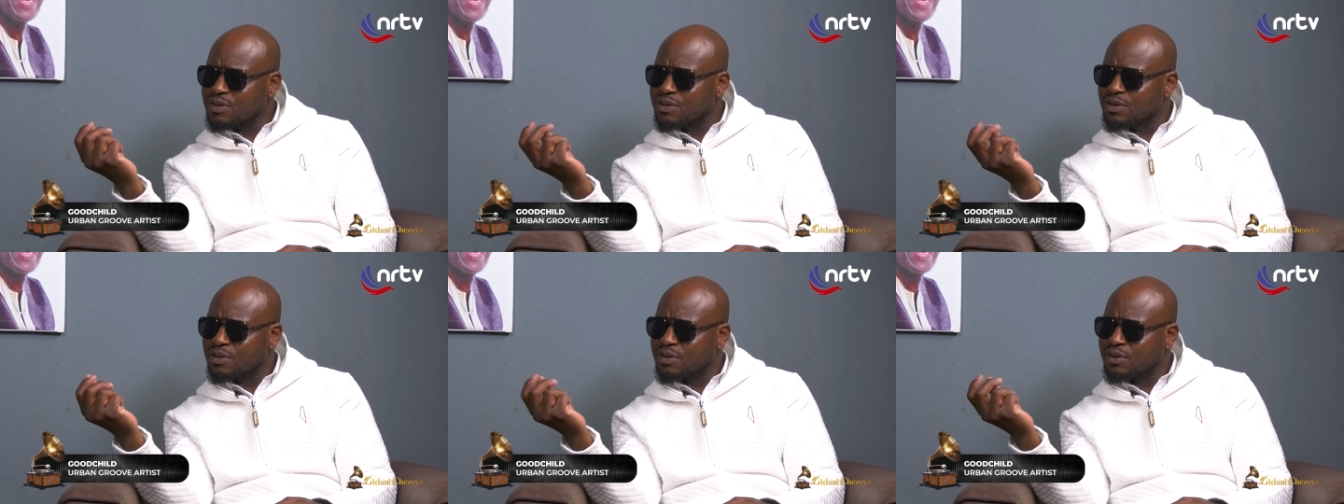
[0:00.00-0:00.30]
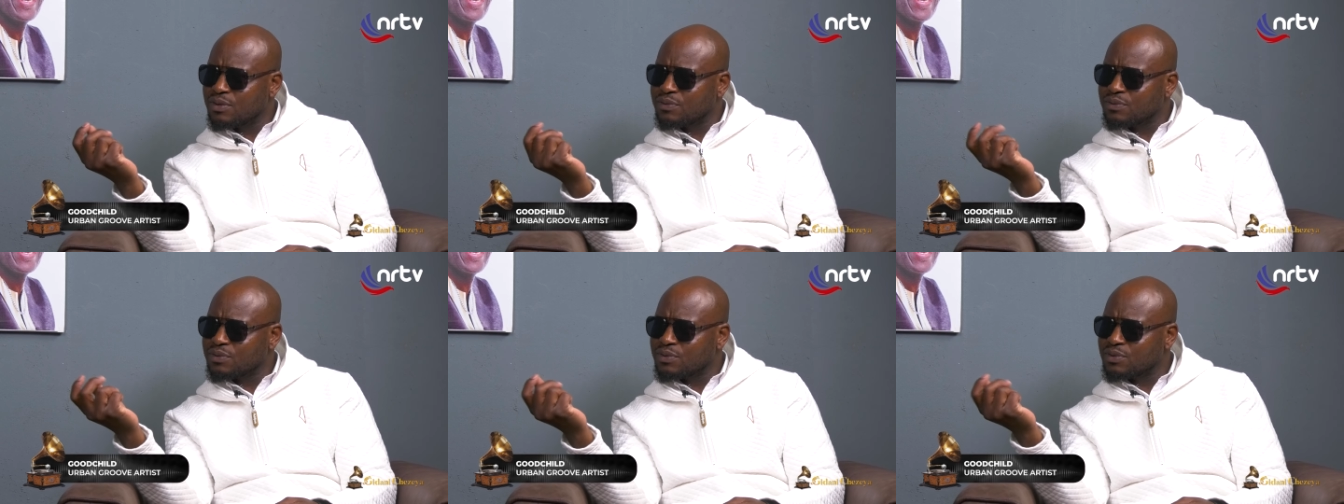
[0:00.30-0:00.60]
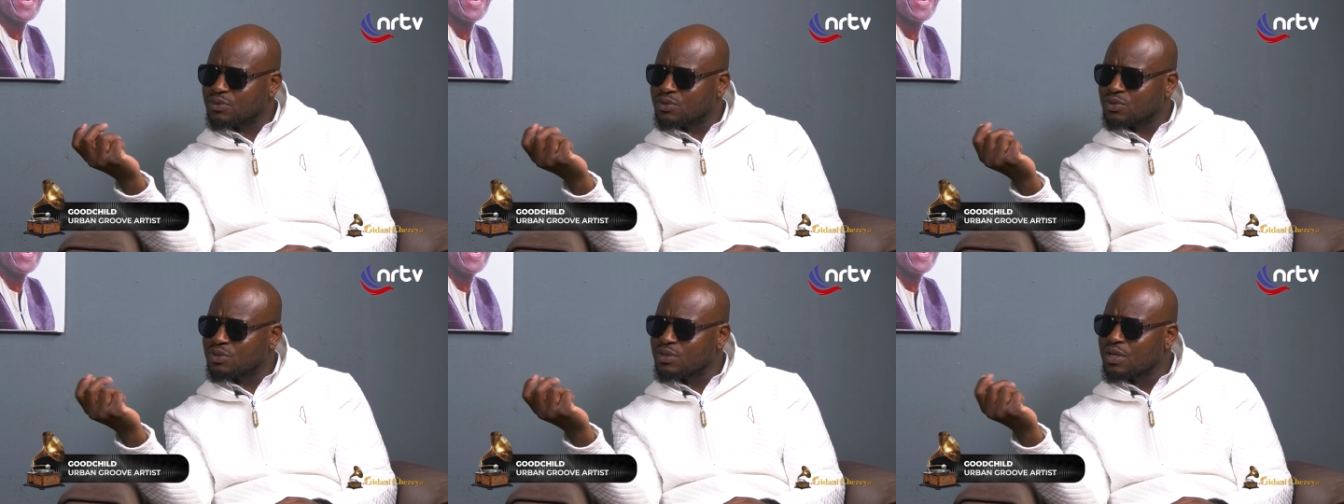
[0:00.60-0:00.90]
you
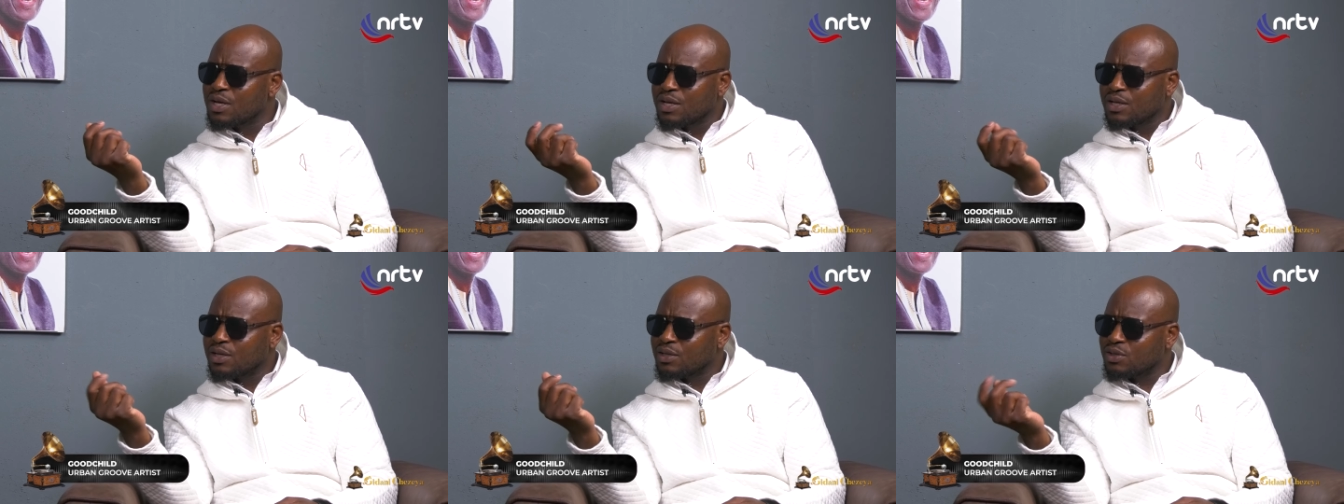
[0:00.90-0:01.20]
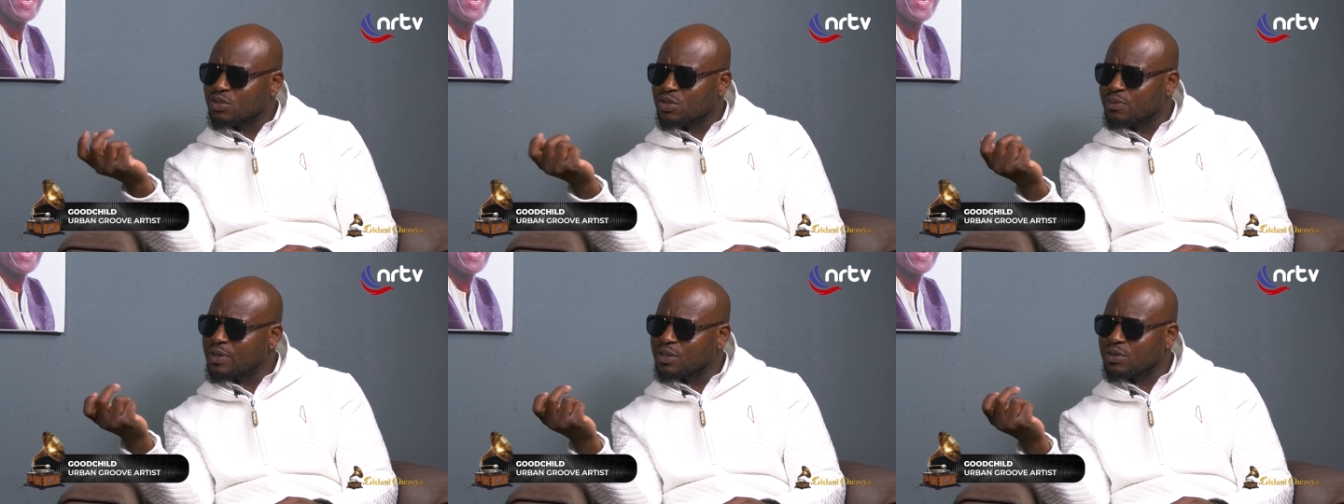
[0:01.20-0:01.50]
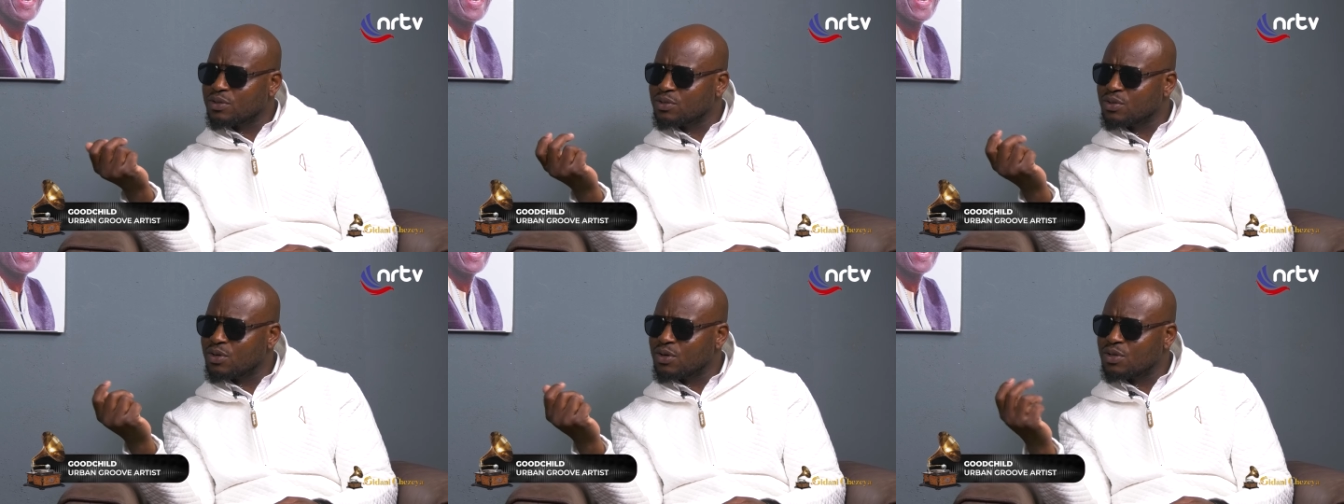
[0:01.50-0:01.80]
know,
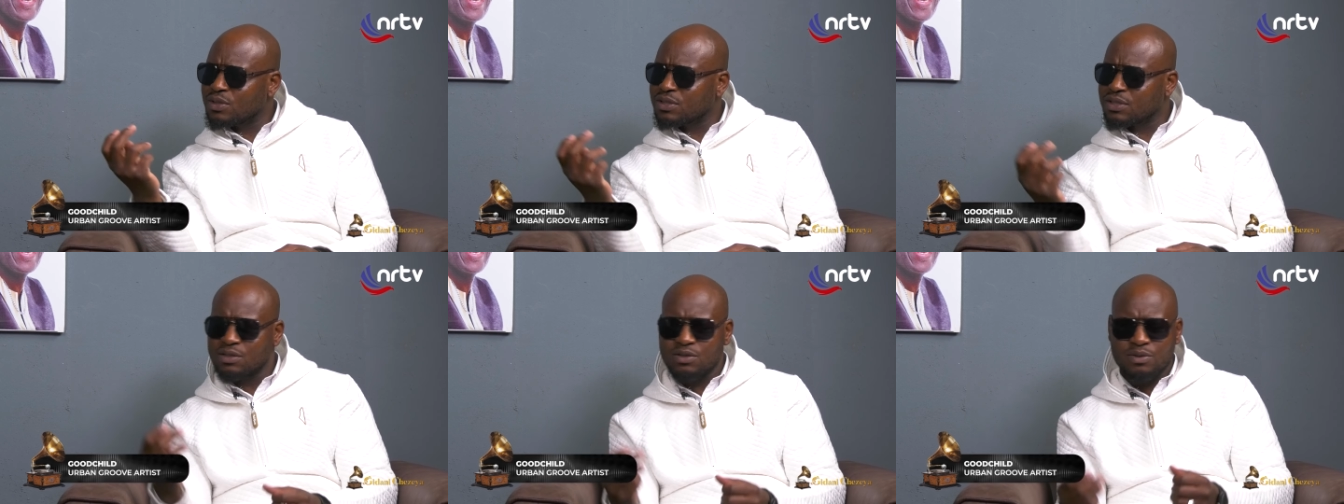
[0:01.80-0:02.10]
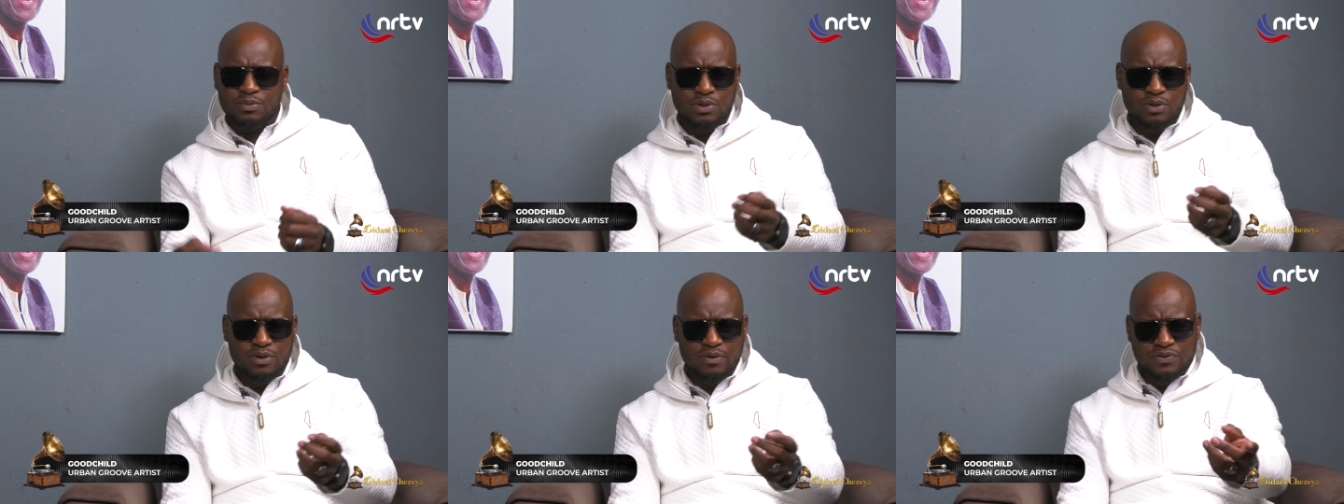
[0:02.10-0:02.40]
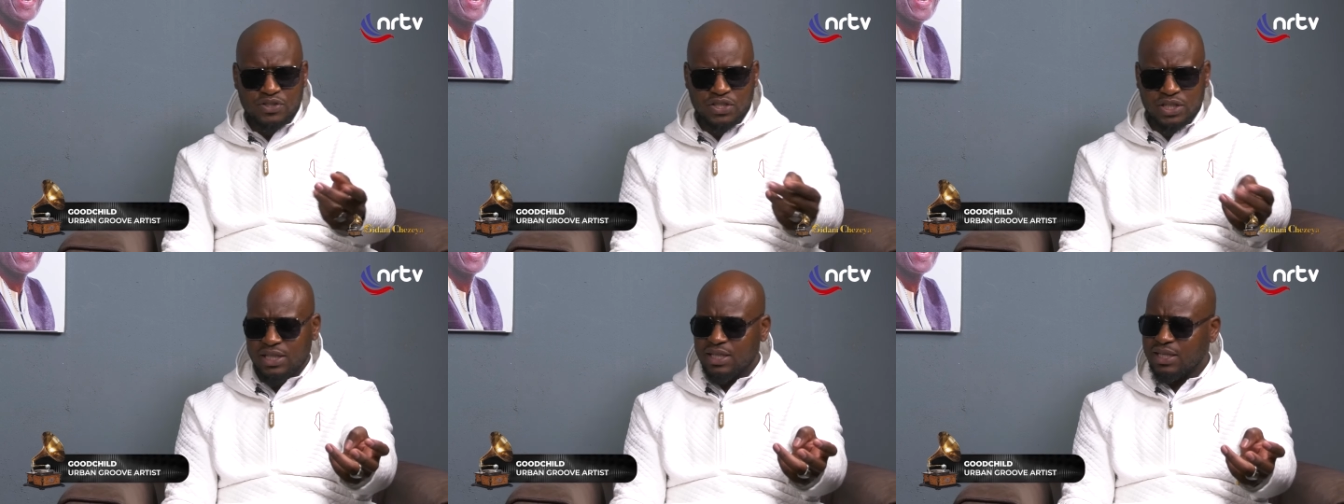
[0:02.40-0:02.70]
tomato sauce, a little bit
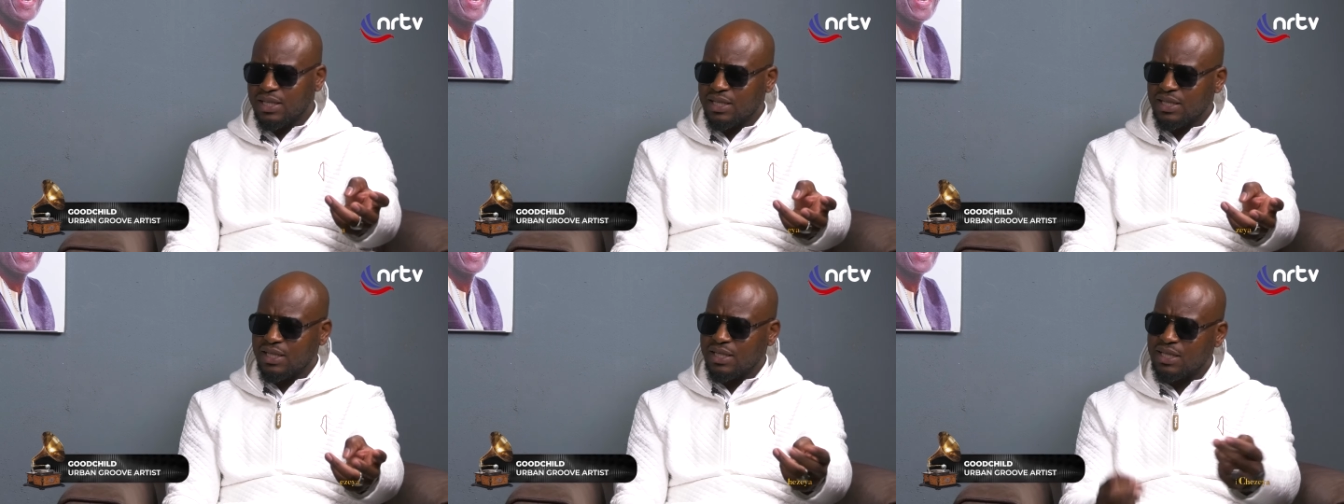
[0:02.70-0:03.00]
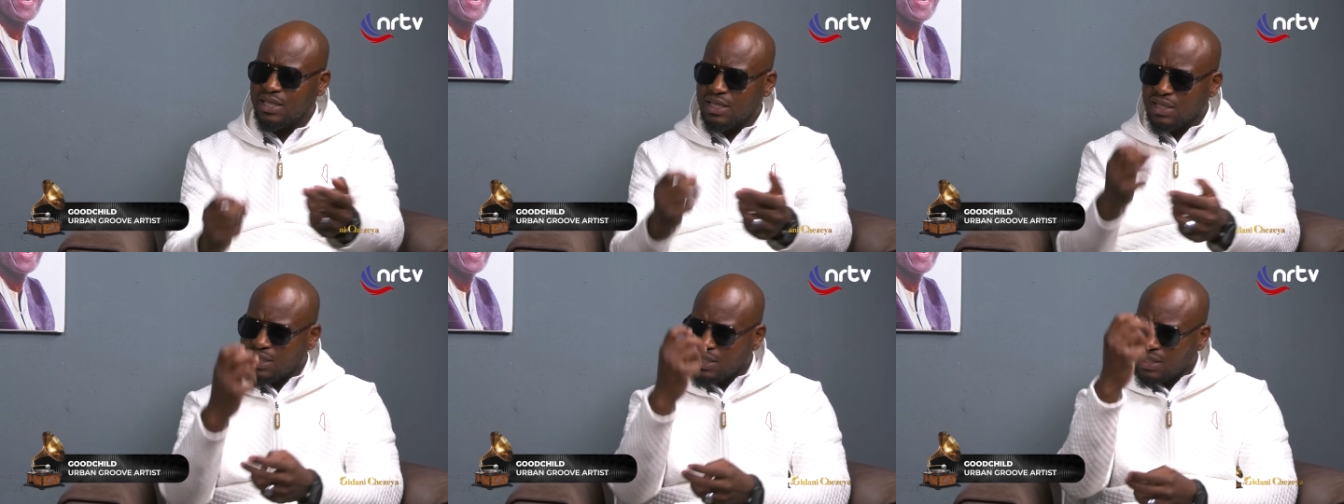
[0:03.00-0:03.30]
of chili.